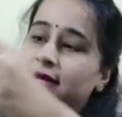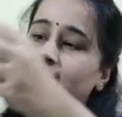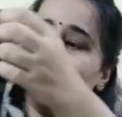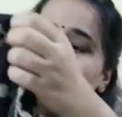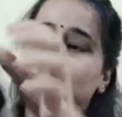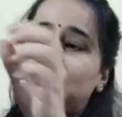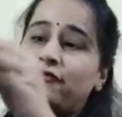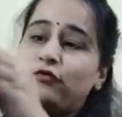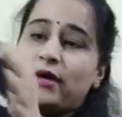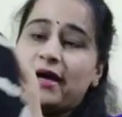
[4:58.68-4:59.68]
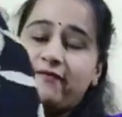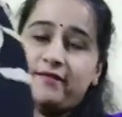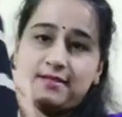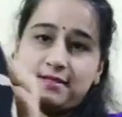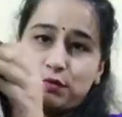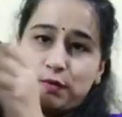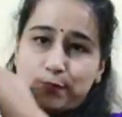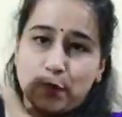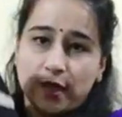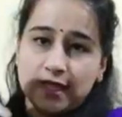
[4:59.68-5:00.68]
thing. I would love to have dresses
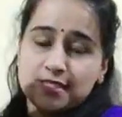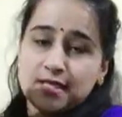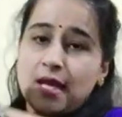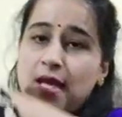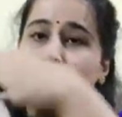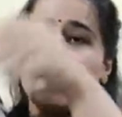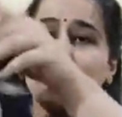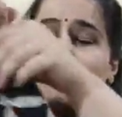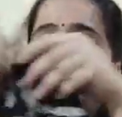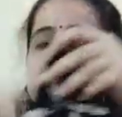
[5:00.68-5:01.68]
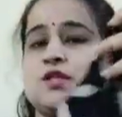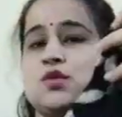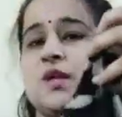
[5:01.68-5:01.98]
with pockets because it is